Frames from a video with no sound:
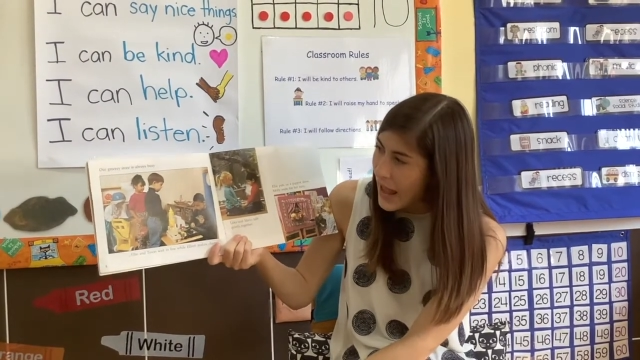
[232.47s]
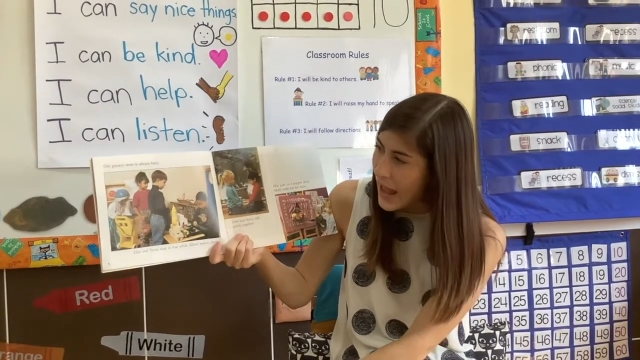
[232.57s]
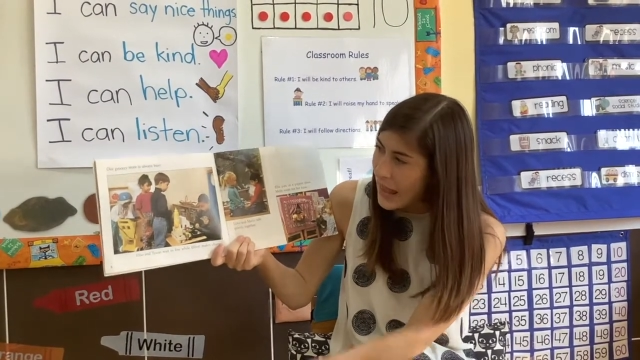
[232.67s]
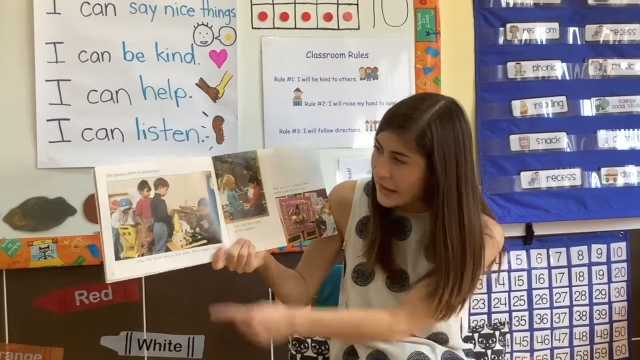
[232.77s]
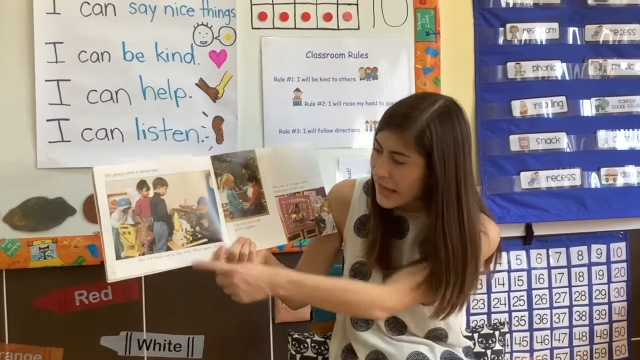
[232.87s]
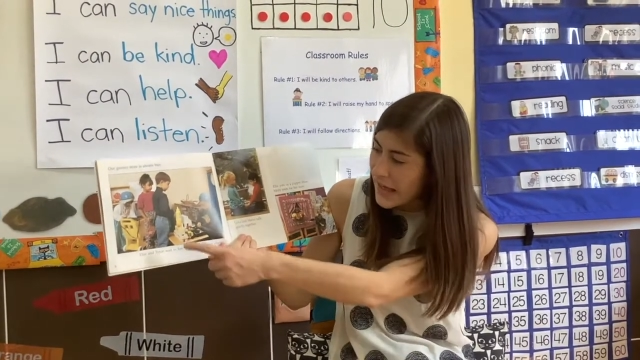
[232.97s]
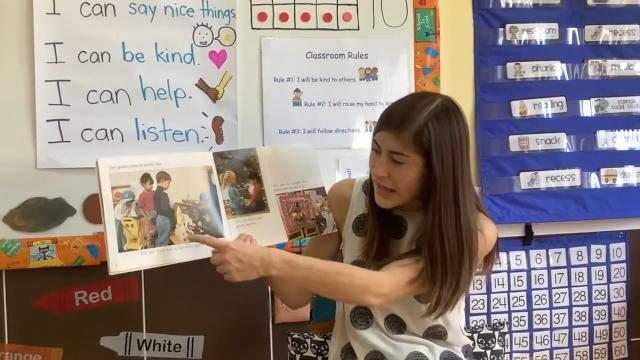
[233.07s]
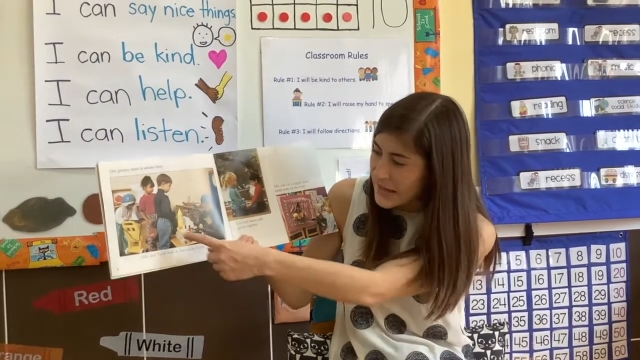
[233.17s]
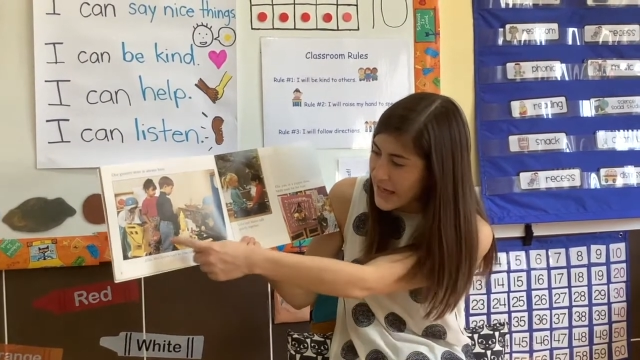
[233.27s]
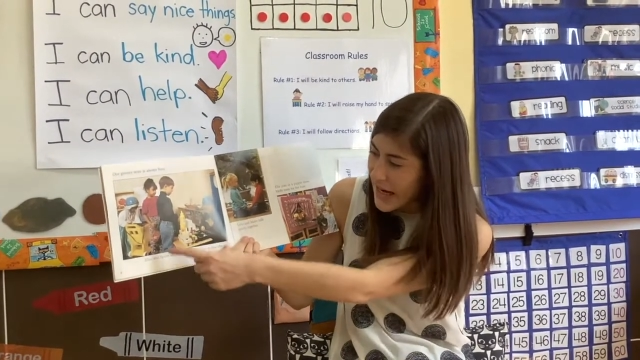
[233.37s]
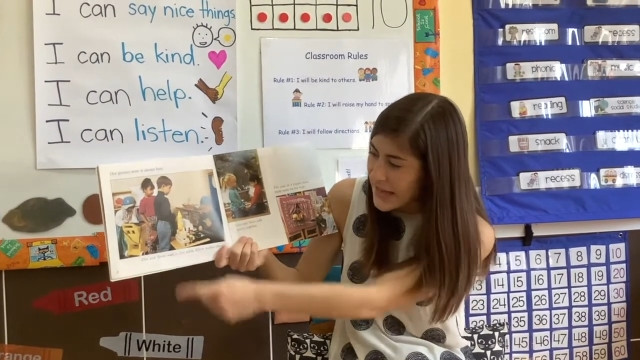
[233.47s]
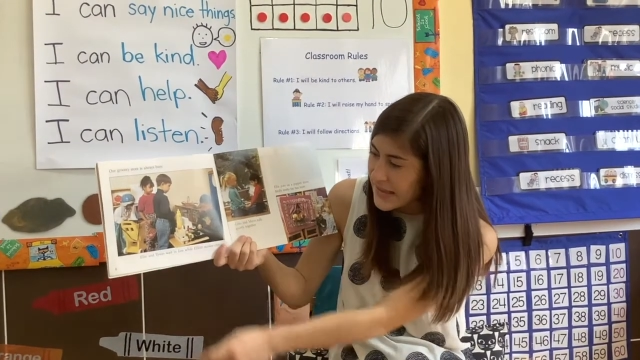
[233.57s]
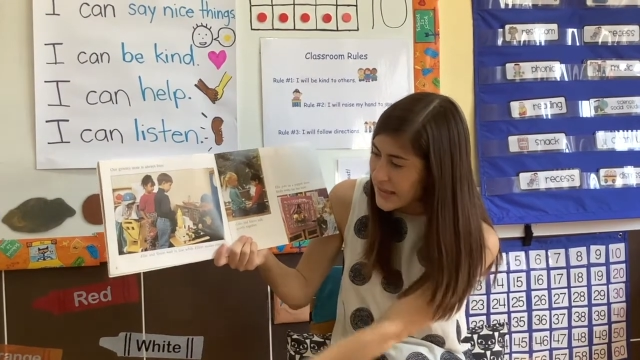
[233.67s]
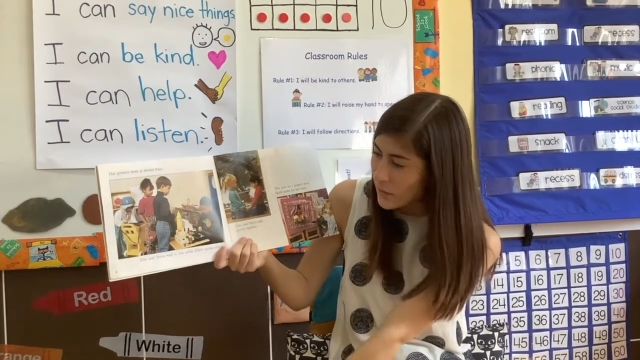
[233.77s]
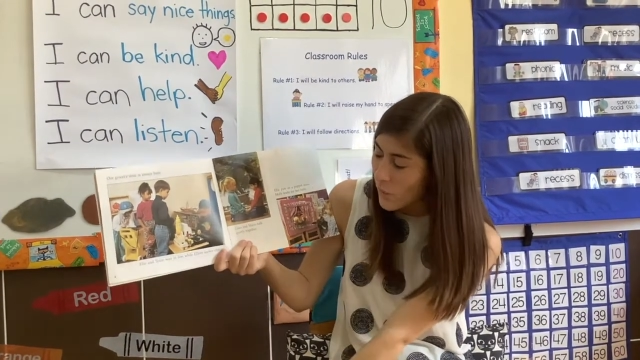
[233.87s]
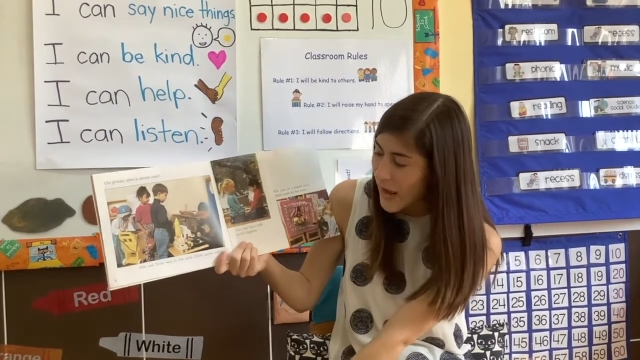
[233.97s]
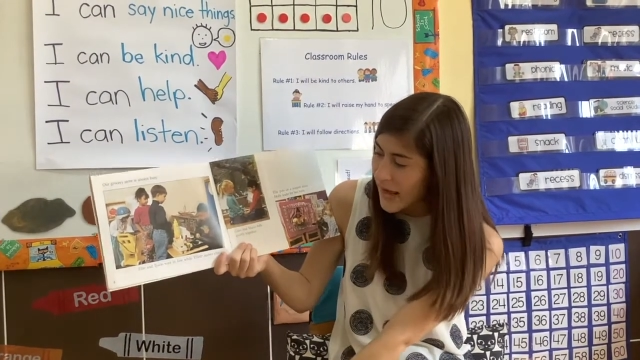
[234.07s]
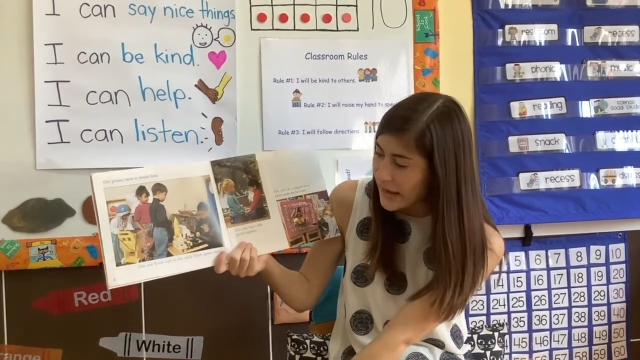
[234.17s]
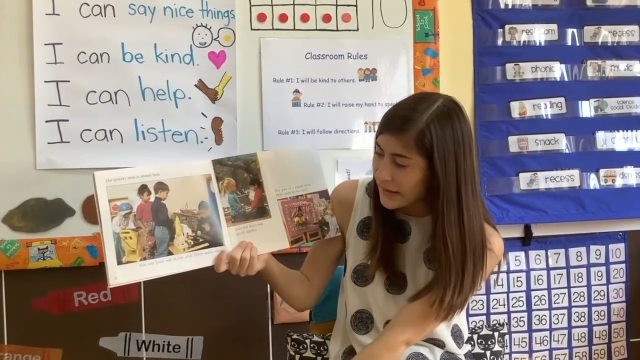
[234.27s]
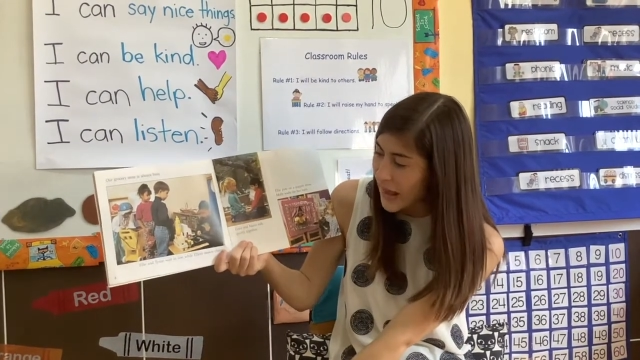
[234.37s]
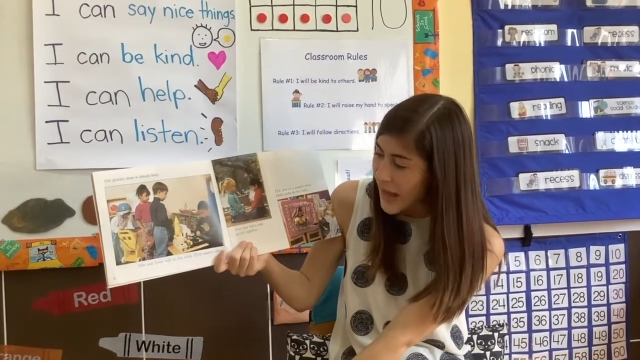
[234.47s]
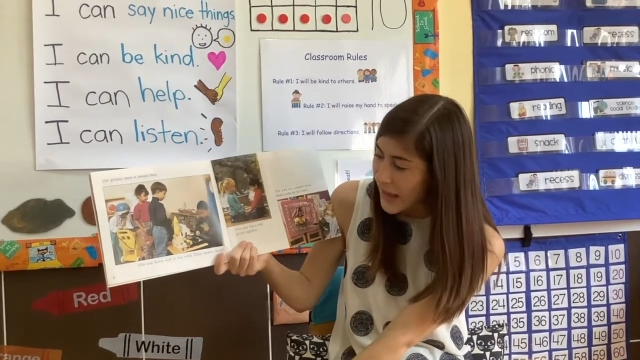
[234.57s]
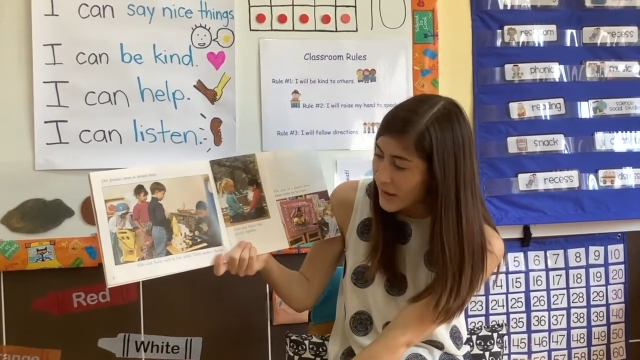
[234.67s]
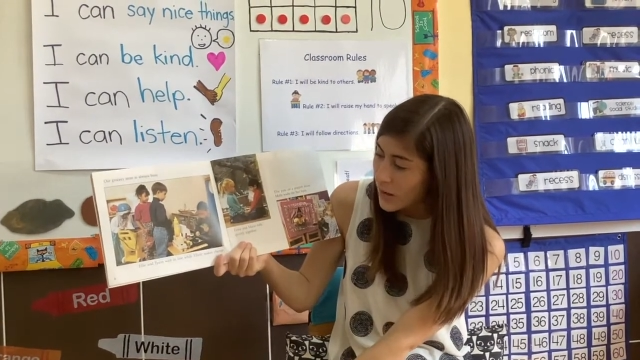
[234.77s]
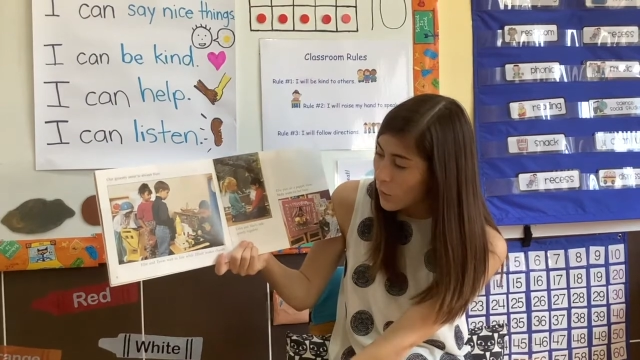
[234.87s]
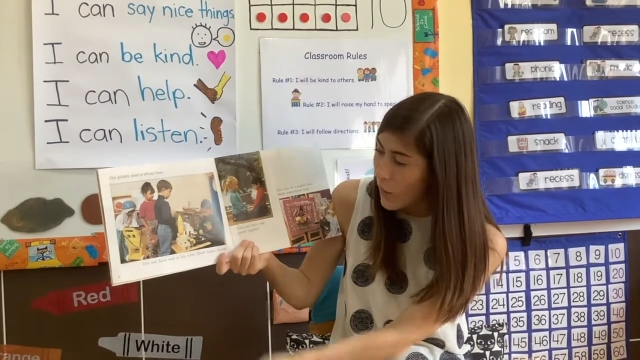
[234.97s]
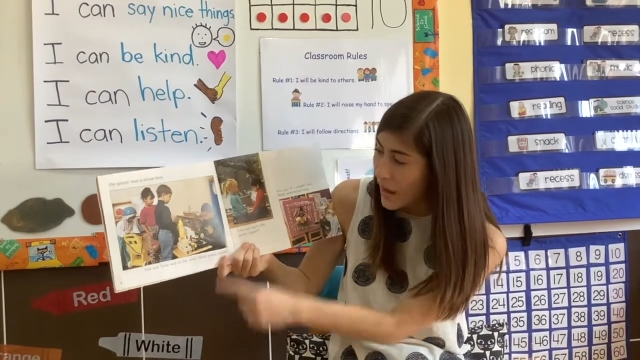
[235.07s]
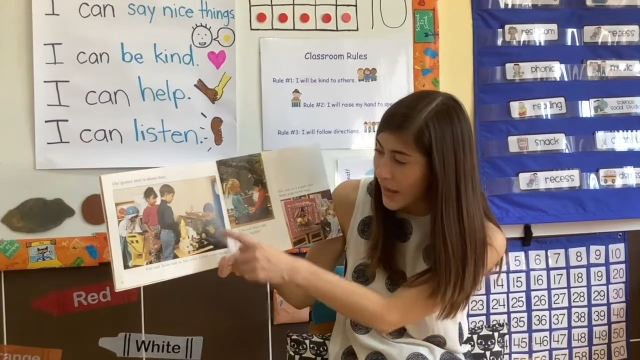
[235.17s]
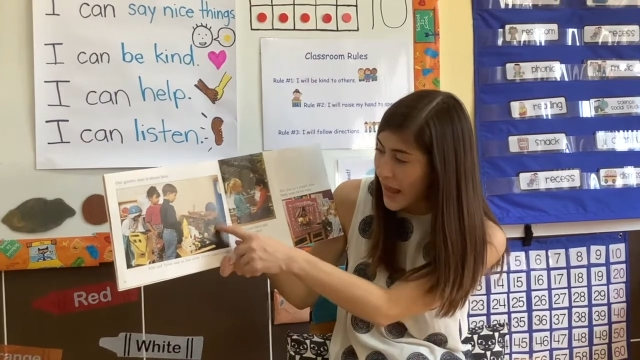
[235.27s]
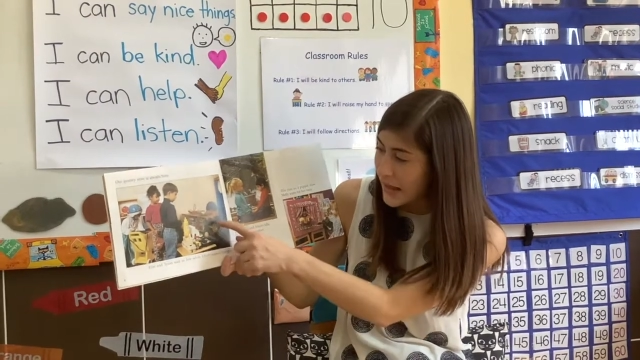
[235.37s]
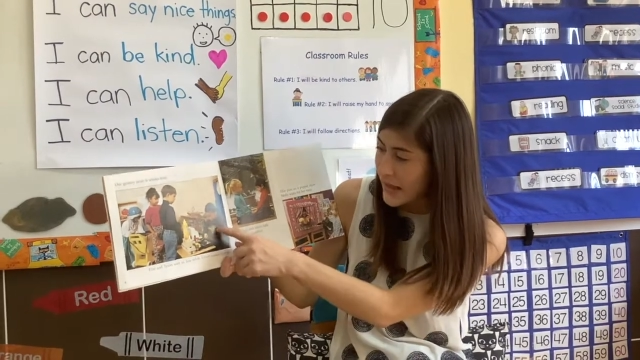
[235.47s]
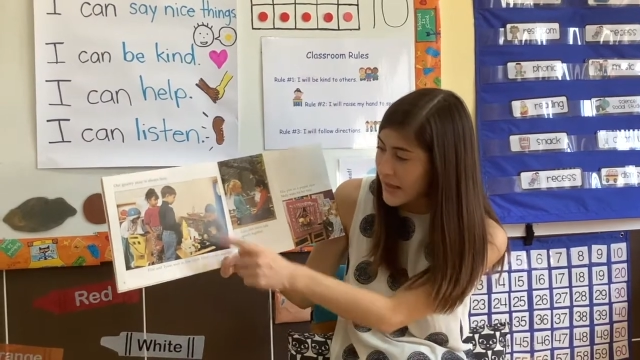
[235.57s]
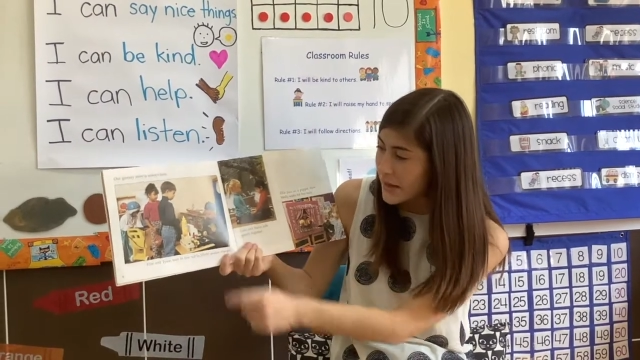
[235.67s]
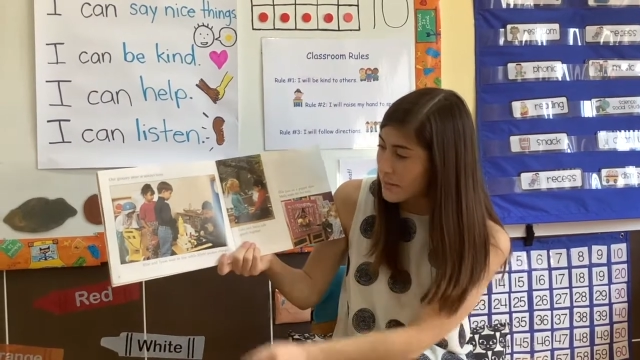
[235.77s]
Ellie and Tyson wait in line while Elliot